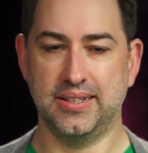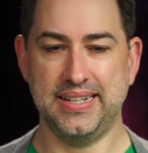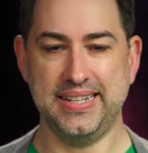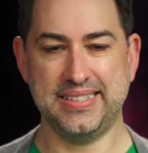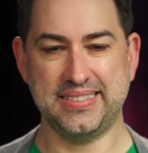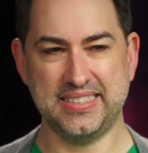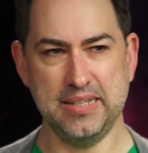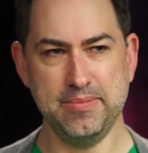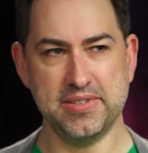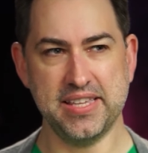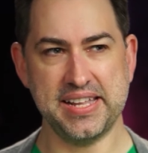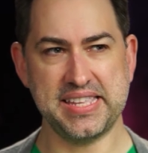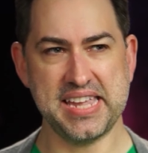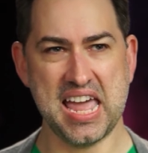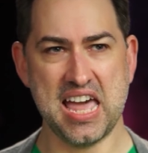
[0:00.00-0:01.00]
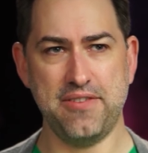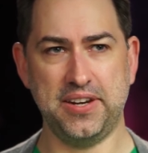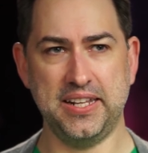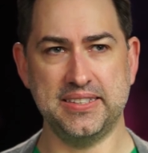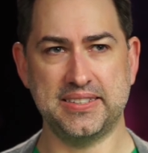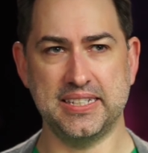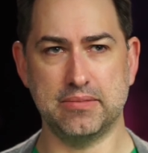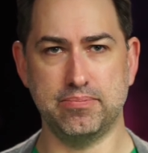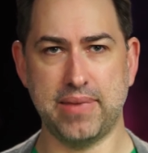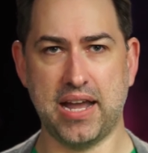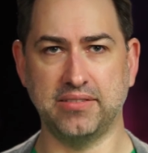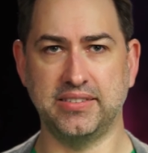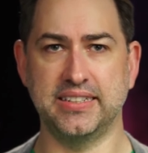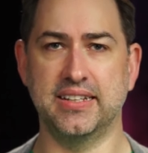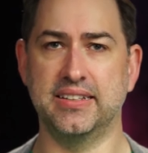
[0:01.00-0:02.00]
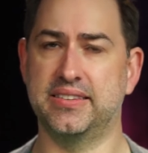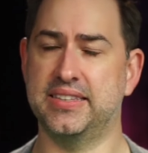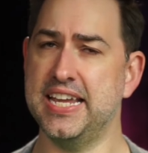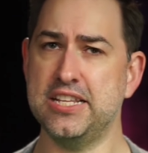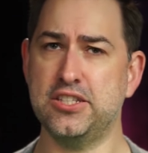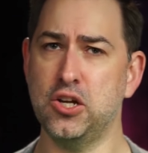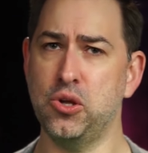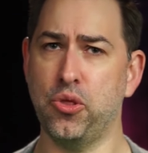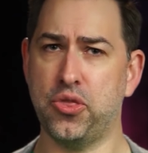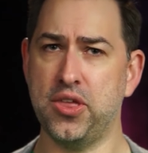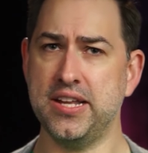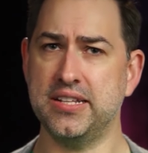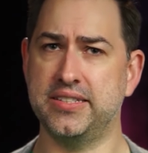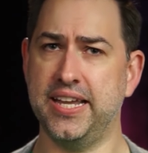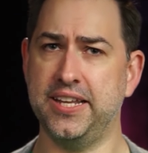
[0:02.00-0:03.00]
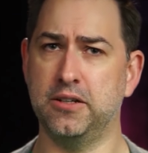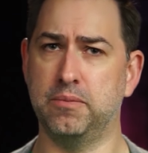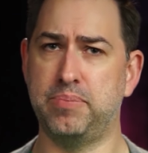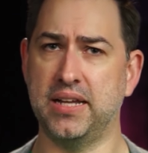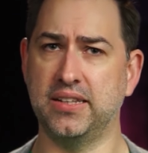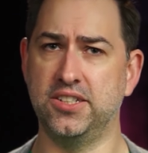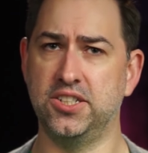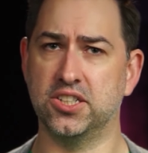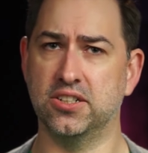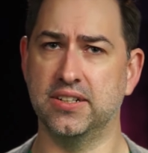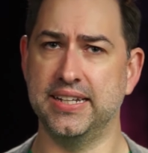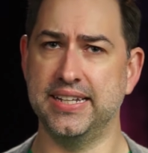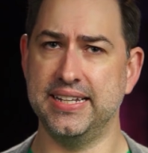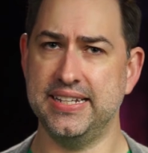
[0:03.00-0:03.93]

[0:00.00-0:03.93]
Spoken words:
It seems like the evidence is mounting that they don't think Daniel Bellinger